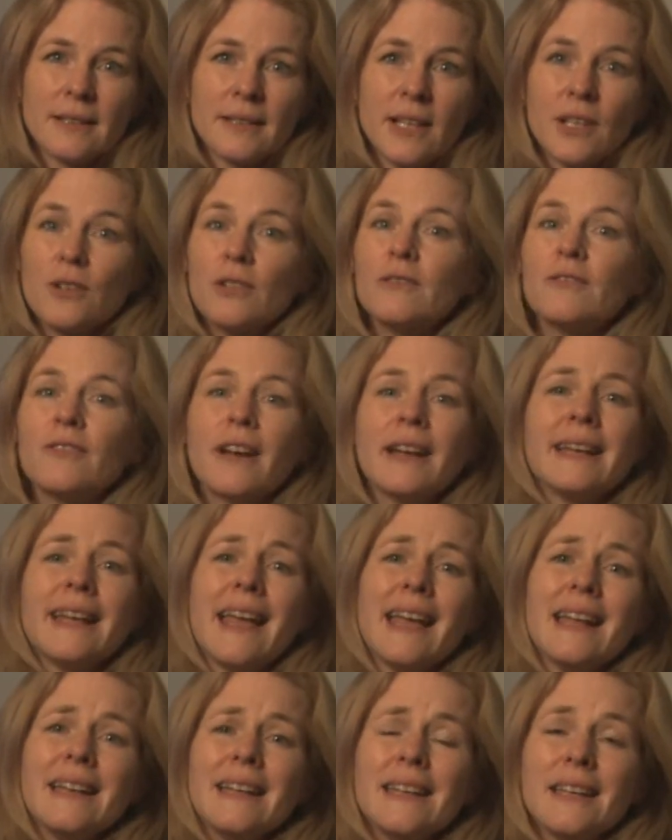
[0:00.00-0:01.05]
they couldn't find
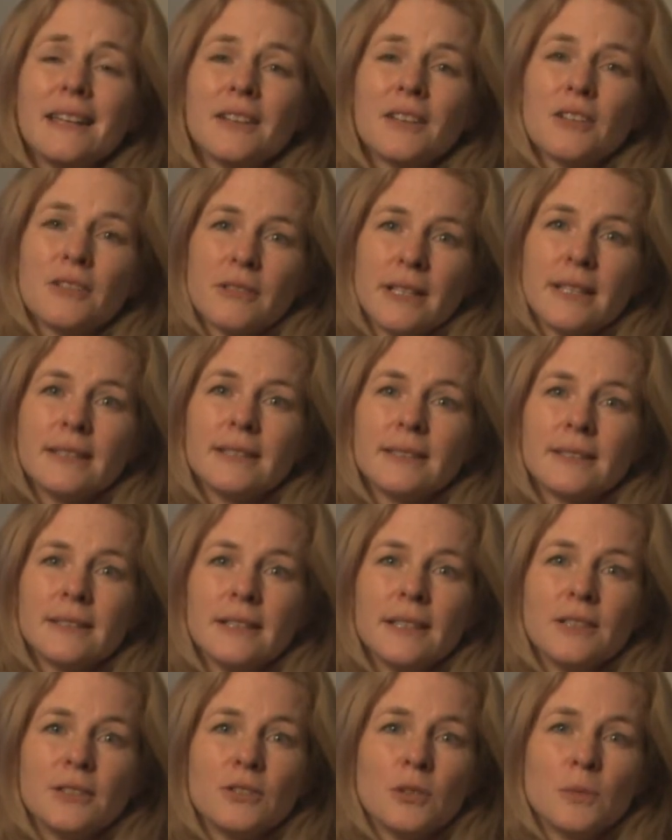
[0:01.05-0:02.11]
any increase
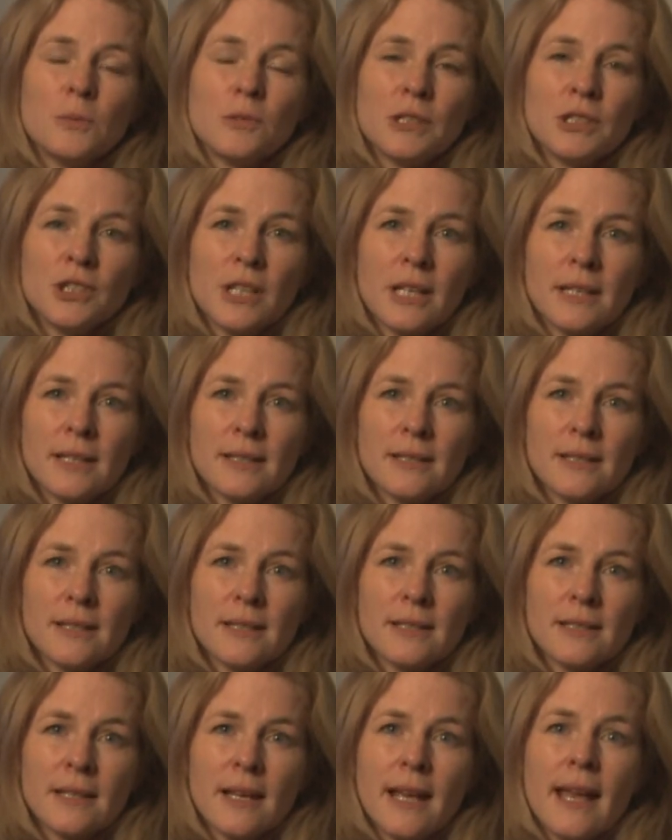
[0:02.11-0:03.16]
in
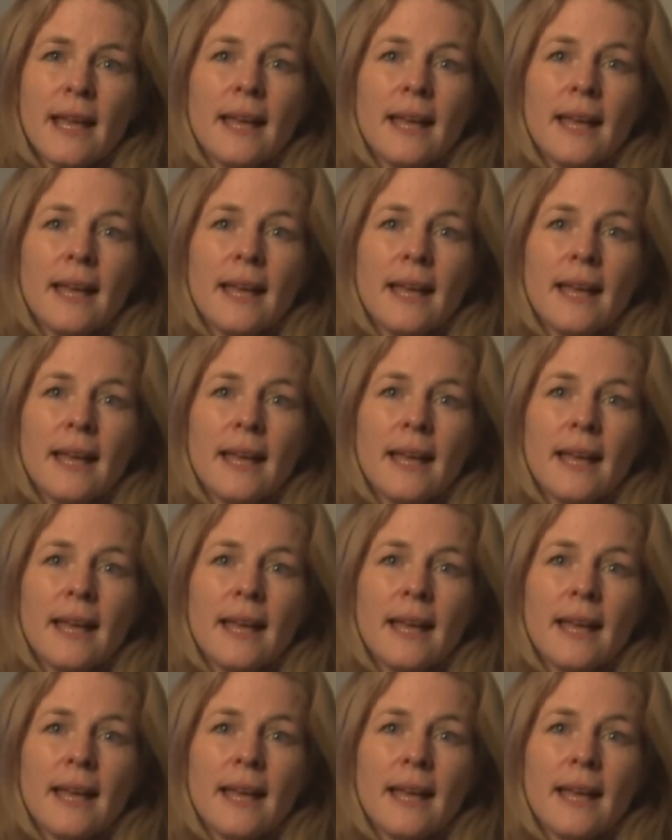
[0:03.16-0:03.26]
tumorigenesis.